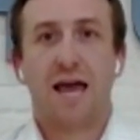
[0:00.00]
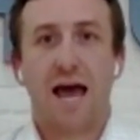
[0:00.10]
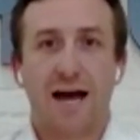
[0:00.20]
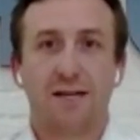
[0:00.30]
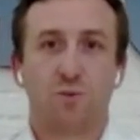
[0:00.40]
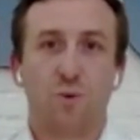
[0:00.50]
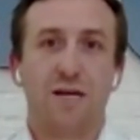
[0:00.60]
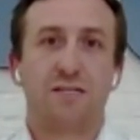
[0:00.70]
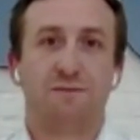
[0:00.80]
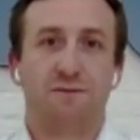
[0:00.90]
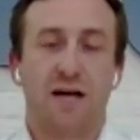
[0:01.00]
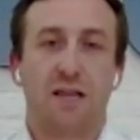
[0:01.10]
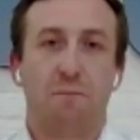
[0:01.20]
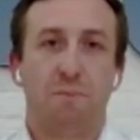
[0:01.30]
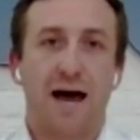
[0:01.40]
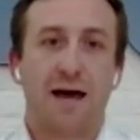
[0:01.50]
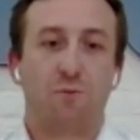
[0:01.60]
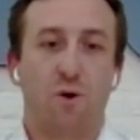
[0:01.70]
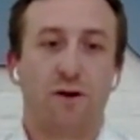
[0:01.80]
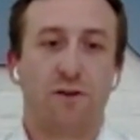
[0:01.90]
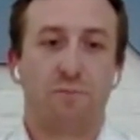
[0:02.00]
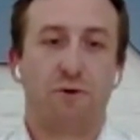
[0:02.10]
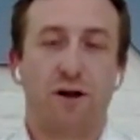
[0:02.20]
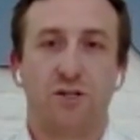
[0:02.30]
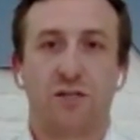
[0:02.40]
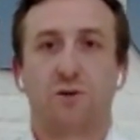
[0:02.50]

as we develop Pad 1 on the project.